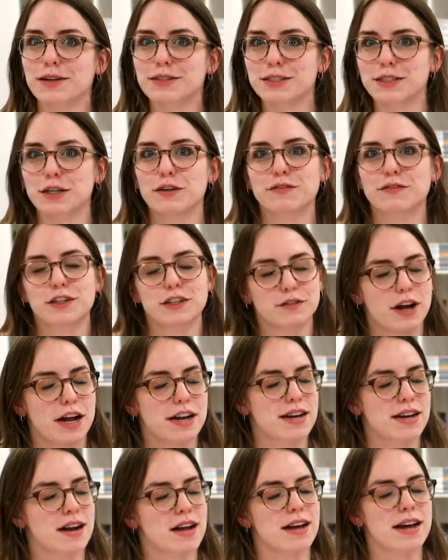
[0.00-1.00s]
So if you're
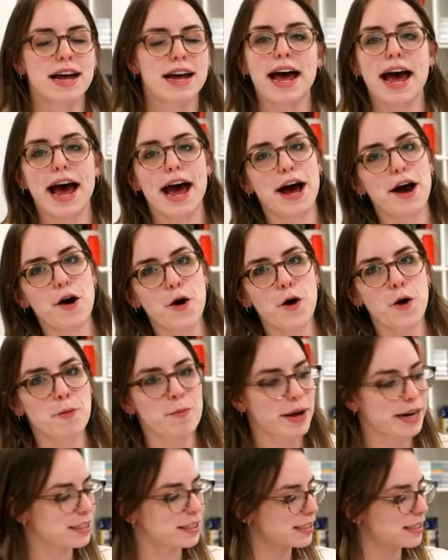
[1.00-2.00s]
running it at home
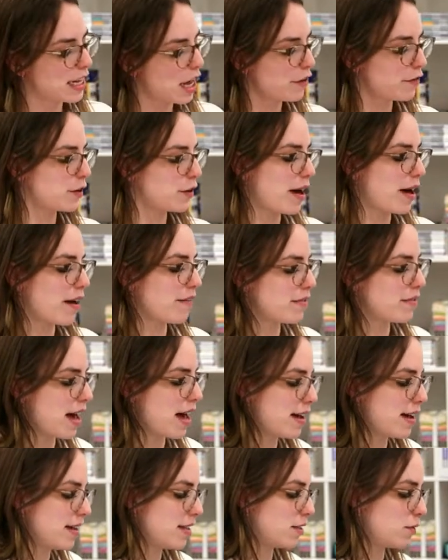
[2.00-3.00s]
by yourself, you have
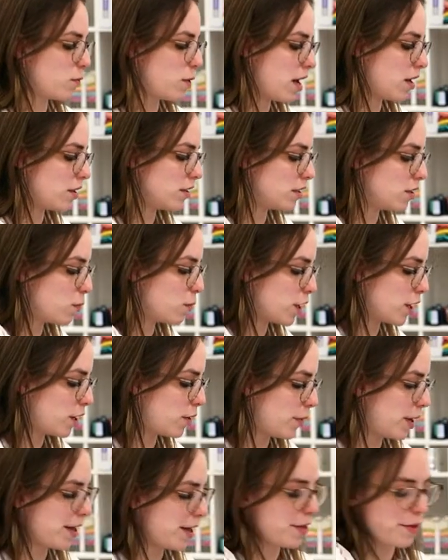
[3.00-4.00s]
that as well to work
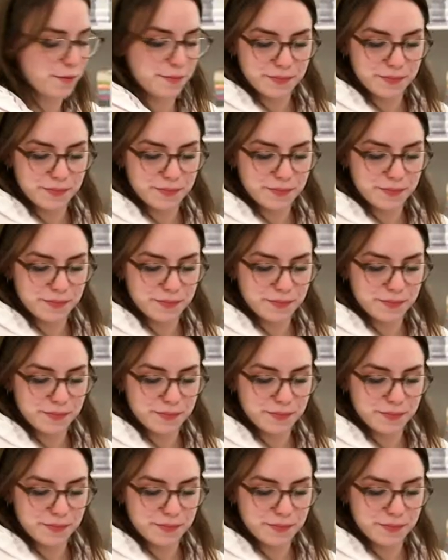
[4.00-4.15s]
with.